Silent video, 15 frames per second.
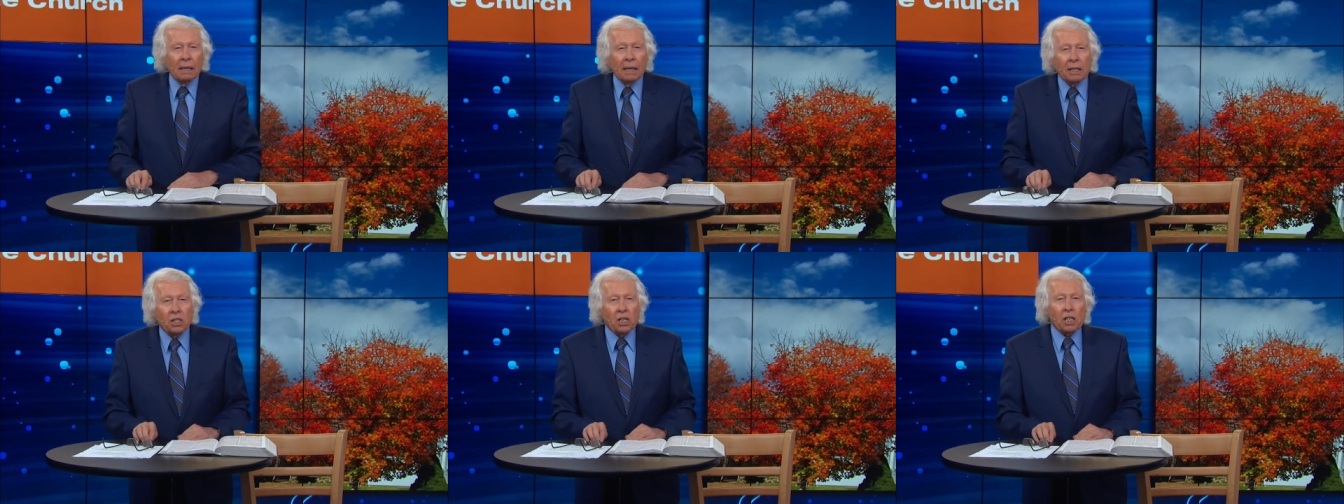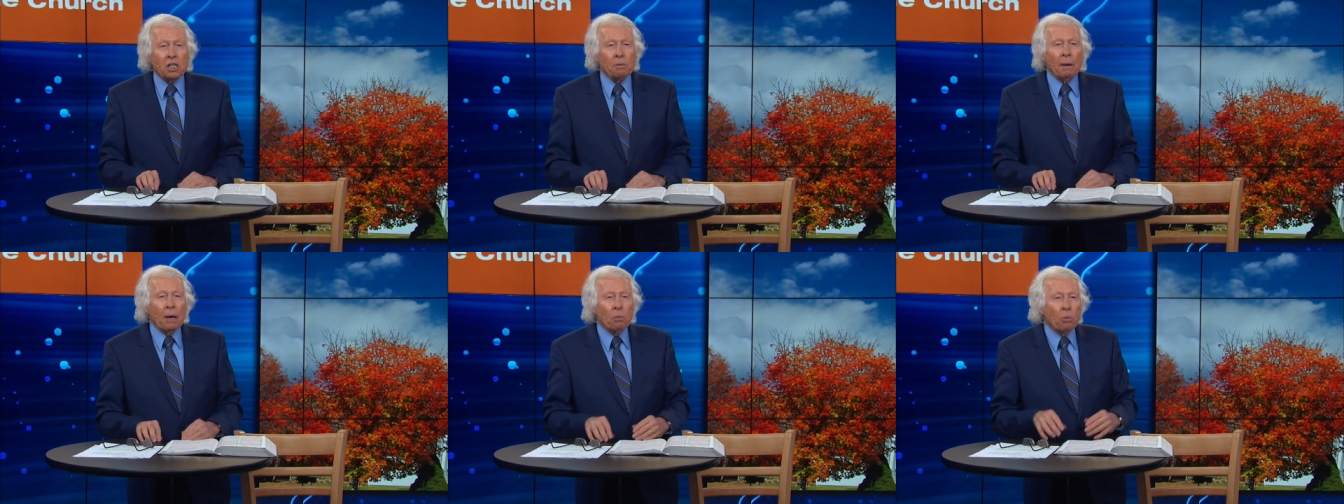it's
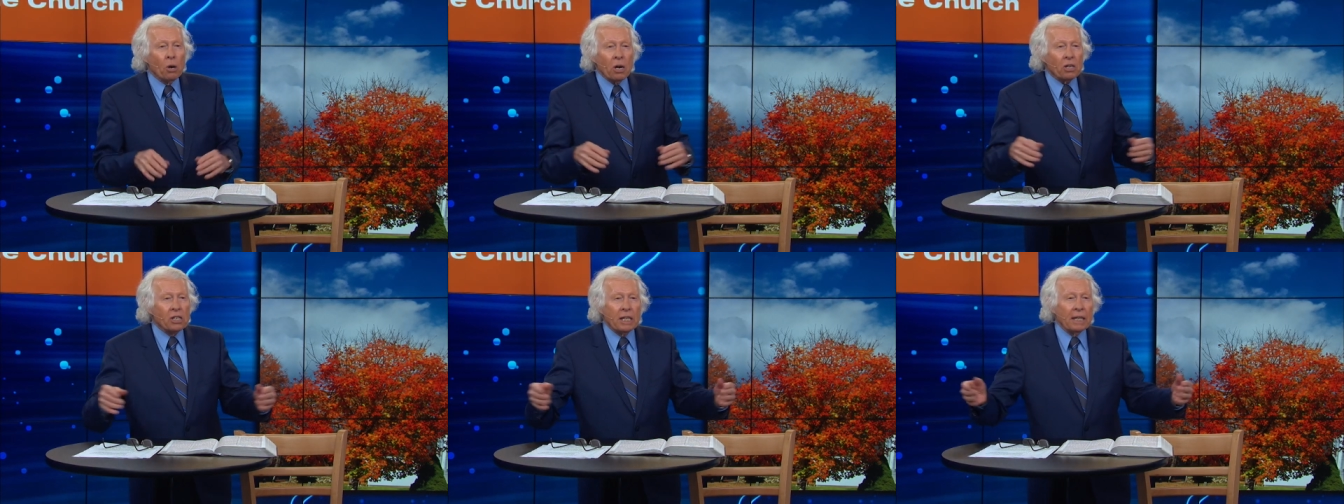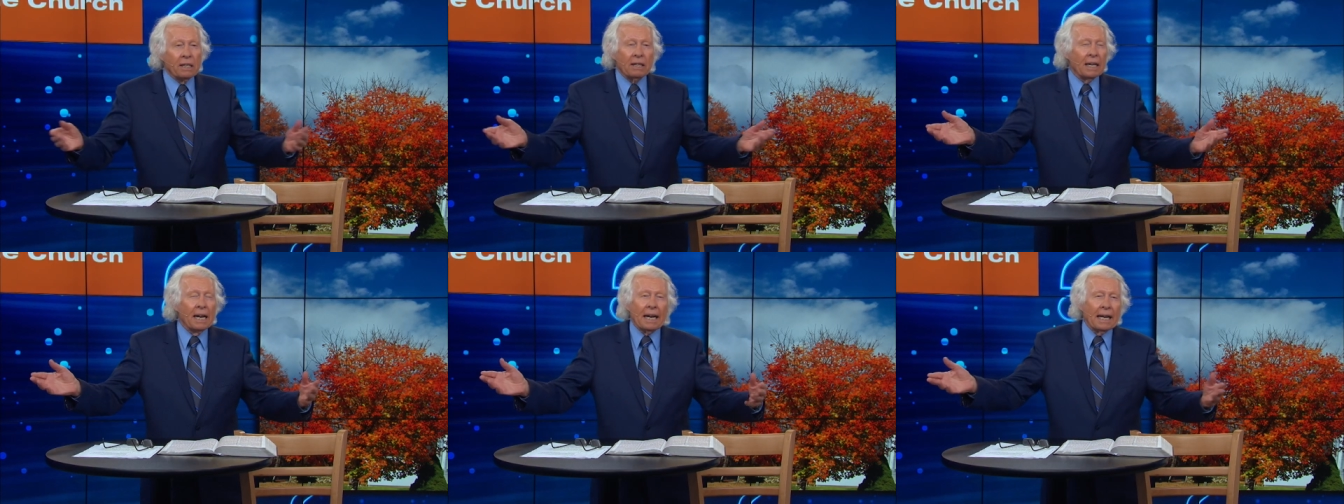just about worse here
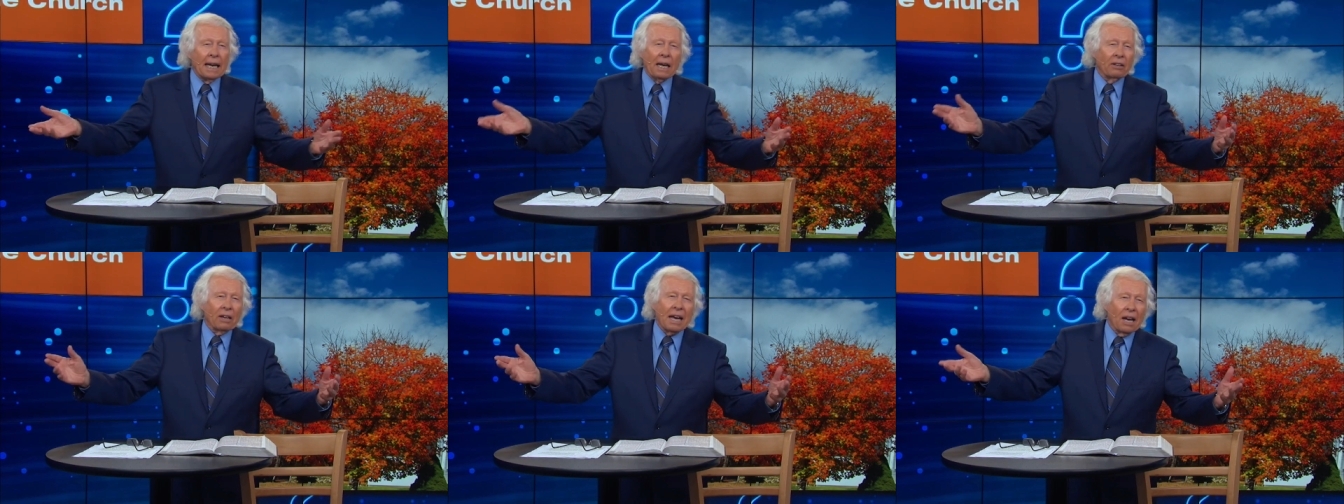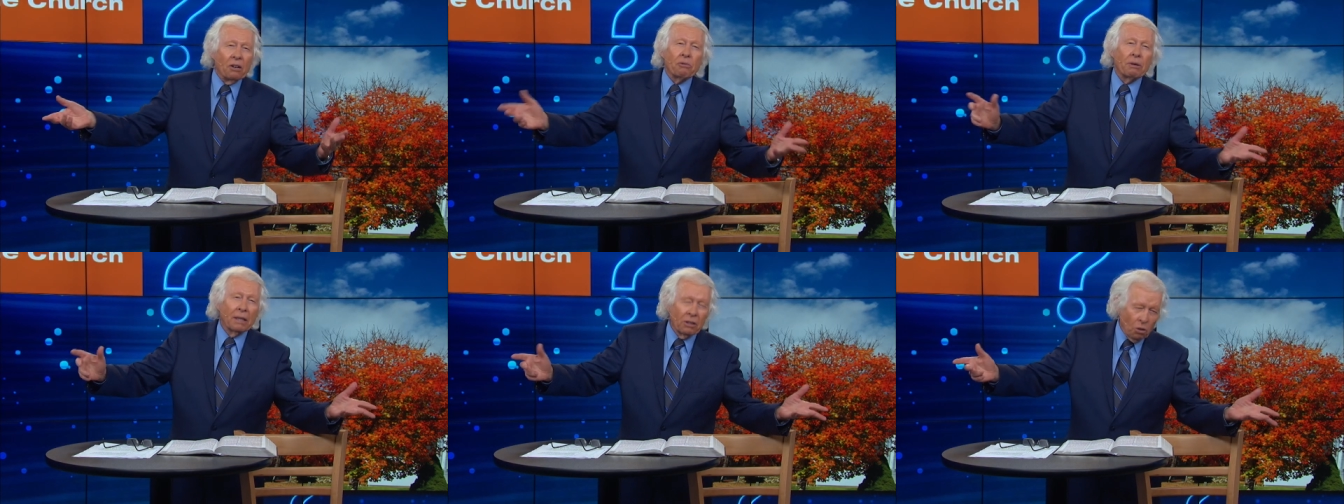than any other
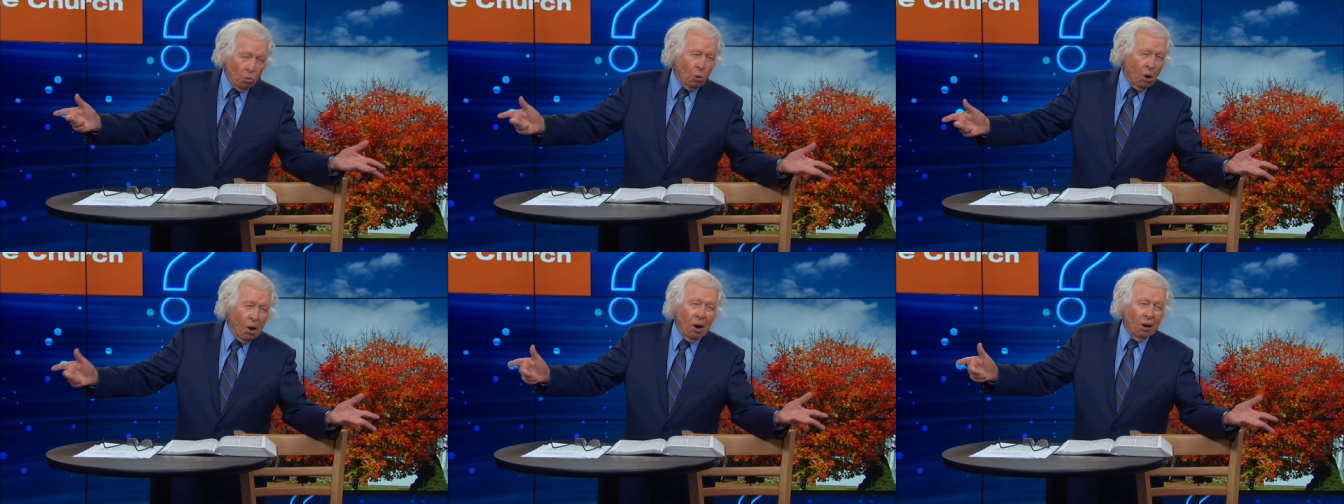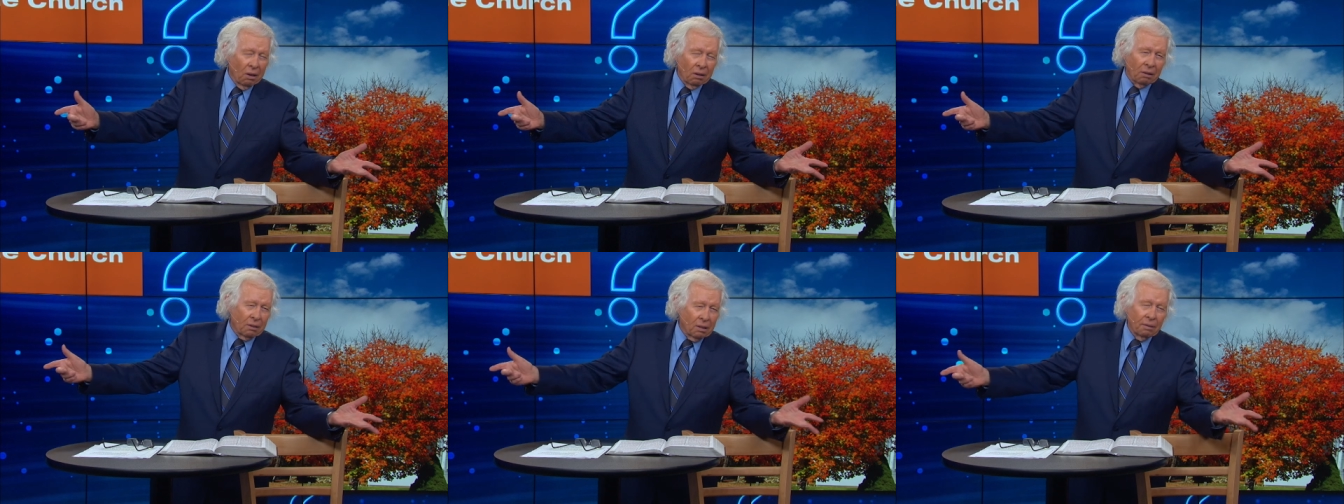country in the
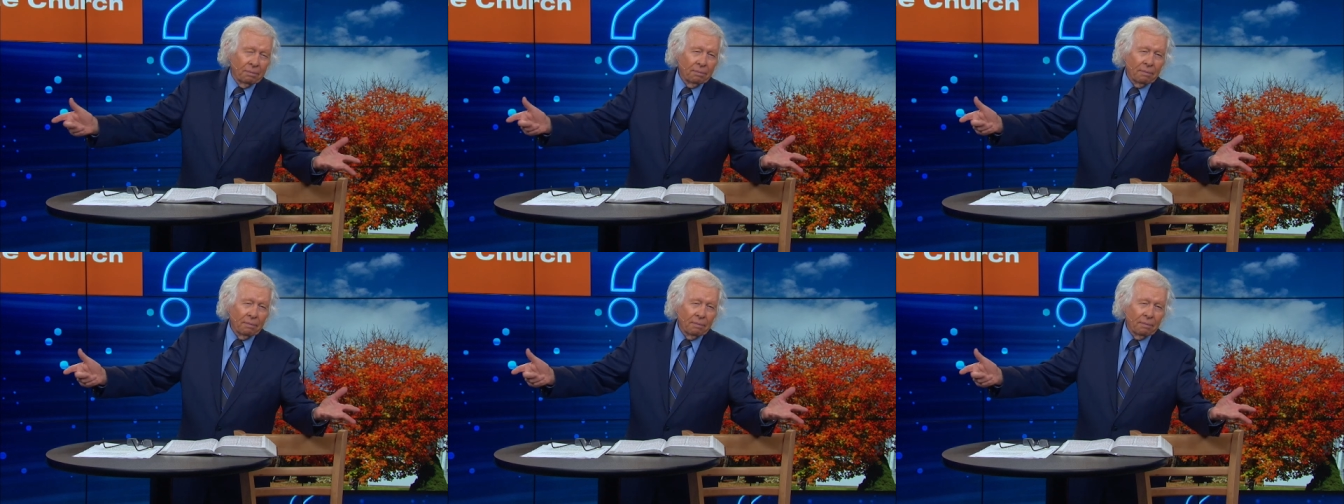world.